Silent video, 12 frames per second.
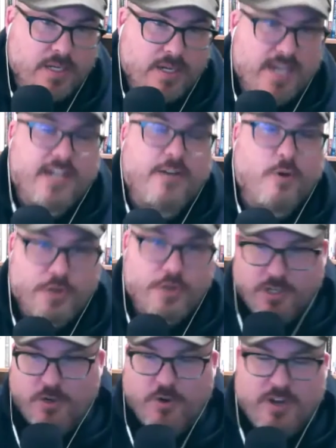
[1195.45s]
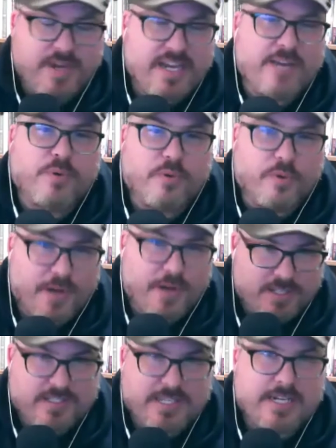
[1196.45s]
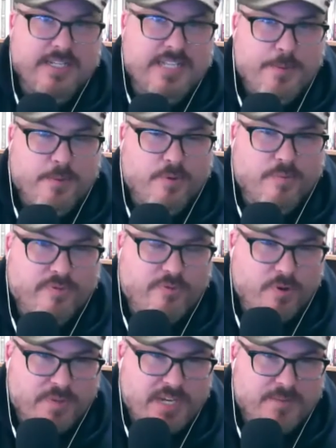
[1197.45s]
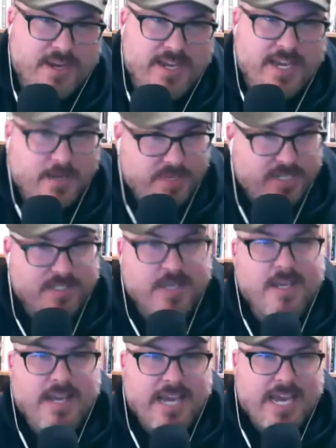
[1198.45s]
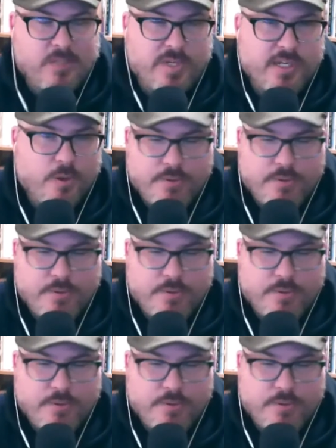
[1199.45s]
And I know you'll anoint my head with oil and set a table before me and my enemies. as we go